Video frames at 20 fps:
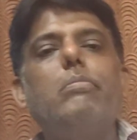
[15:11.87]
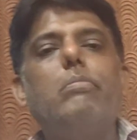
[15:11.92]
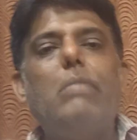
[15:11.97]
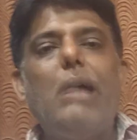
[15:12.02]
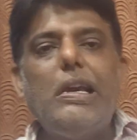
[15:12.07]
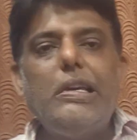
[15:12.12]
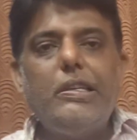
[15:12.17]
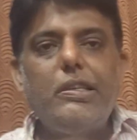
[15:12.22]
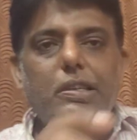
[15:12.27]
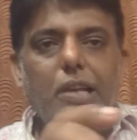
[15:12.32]

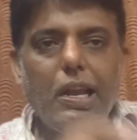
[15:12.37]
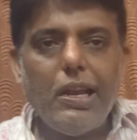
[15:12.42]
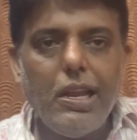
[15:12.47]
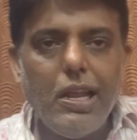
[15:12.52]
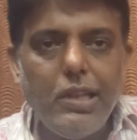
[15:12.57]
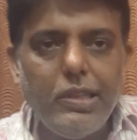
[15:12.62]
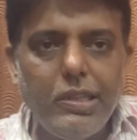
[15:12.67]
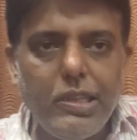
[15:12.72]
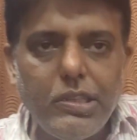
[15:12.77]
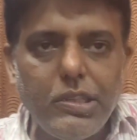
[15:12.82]
my
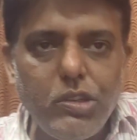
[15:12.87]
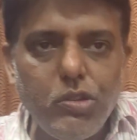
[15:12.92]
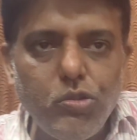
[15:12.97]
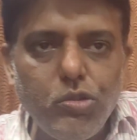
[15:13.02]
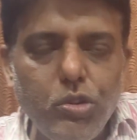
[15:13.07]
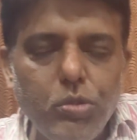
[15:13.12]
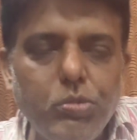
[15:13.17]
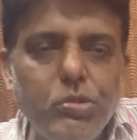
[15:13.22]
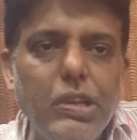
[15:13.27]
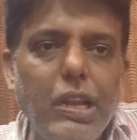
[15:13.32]
channel, this
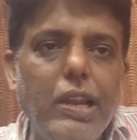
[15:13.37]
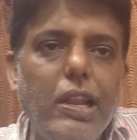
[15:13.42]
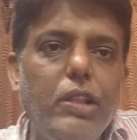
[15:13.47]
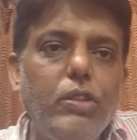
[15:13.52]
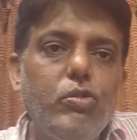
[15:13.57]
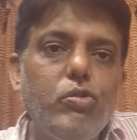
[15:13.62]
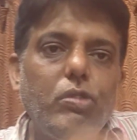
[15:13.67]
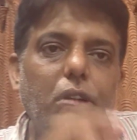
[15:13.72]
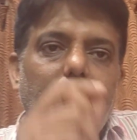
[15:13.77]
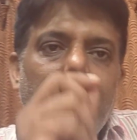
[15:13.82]
YouTube
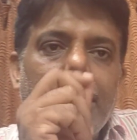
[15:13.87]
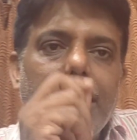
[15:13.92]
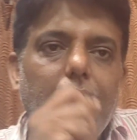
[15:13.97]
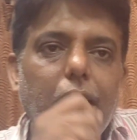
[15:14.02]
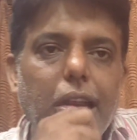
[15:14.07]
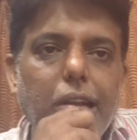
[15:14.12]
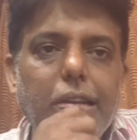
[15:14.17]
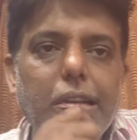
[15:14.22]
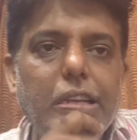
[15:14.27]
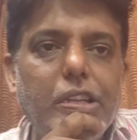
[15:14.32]
channel, to get the
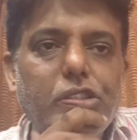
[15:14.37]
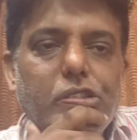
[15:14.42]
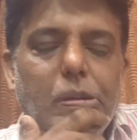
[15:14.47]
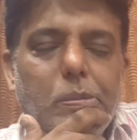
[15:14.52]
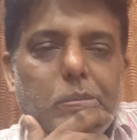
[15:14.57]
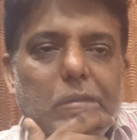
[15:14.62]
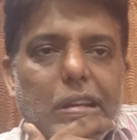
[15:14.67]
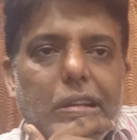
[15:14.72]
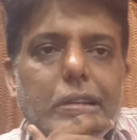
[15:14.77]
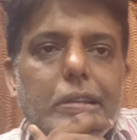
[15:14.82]
latest
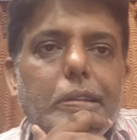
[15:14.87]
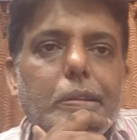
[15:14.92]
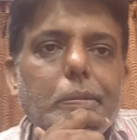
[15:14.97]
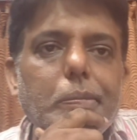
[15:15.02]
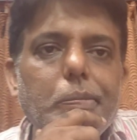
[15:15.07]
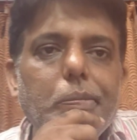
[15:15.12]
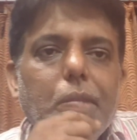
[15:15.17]
update.